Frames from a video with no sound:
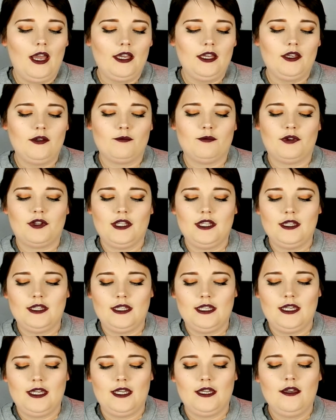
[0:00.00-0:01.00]

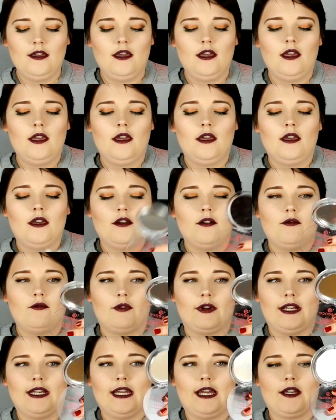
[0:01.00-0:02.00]
completely
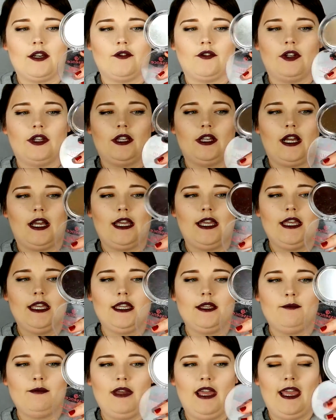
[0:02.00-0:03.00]
ran out of it. I
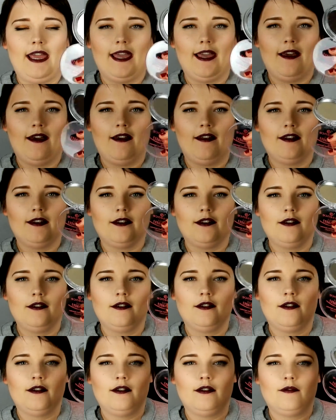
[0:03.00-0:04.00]
hit pan
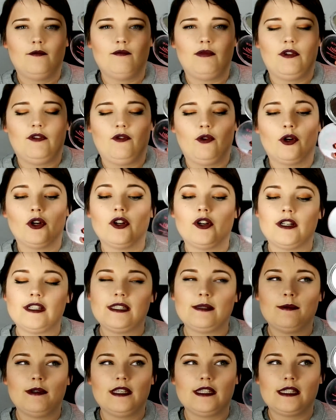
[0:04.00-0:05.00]
before
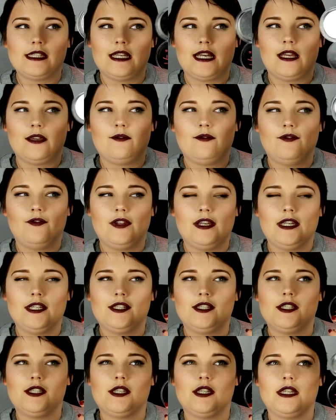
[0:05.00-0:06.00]
Christmas and I
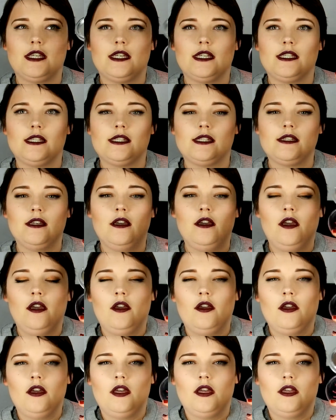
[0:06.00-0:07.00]
finished this
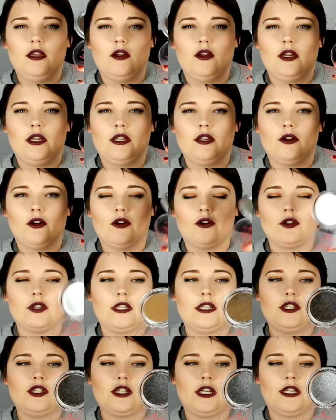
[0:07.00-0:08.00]
in
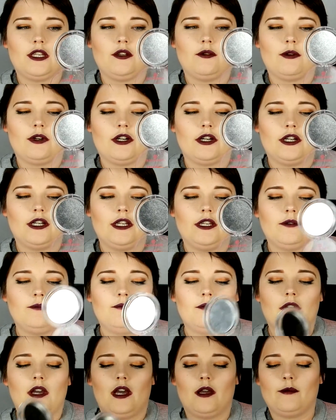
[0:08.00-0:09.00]
early January.
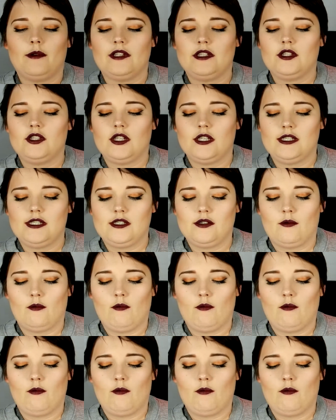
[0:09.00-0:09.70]
It's just a